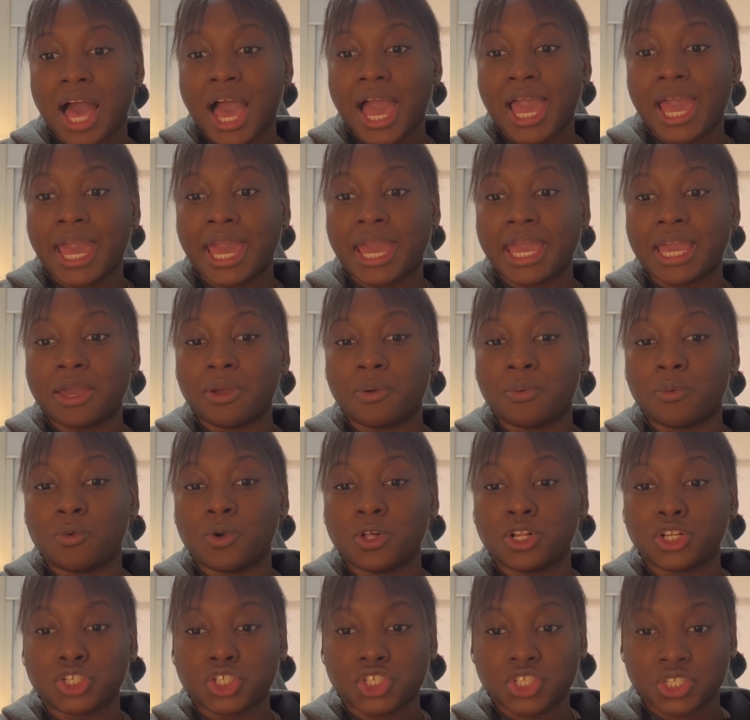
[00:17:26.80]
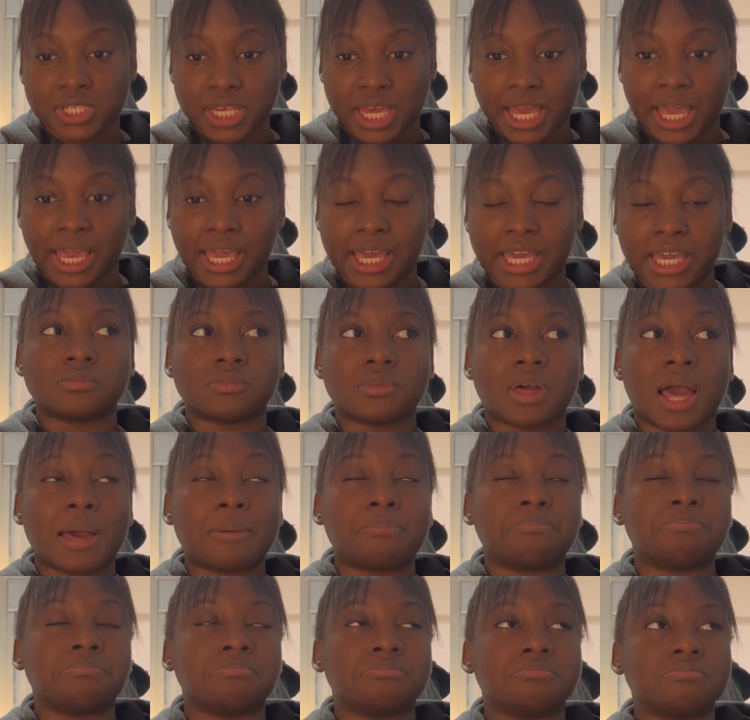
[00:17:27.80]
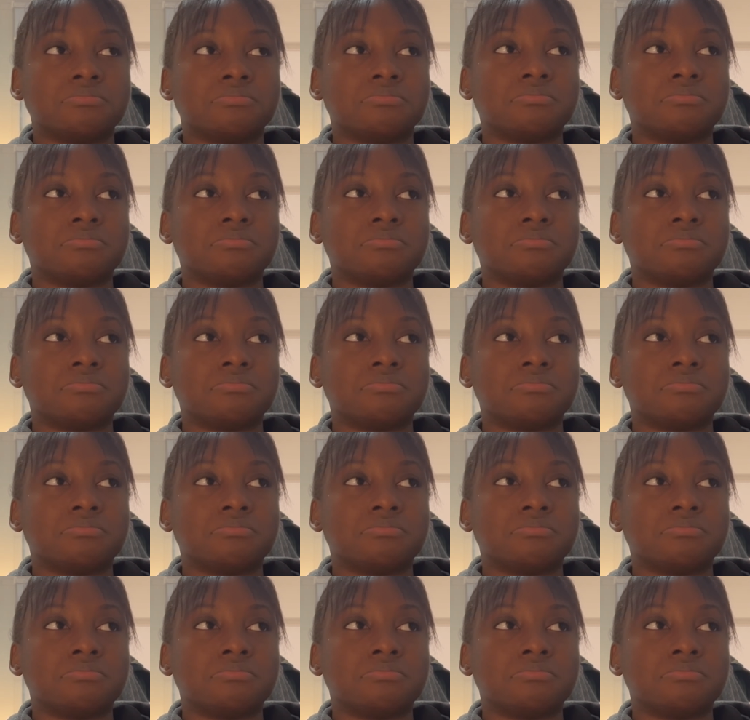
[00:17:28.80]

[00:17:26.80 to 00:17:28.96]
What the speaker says: I will say I'm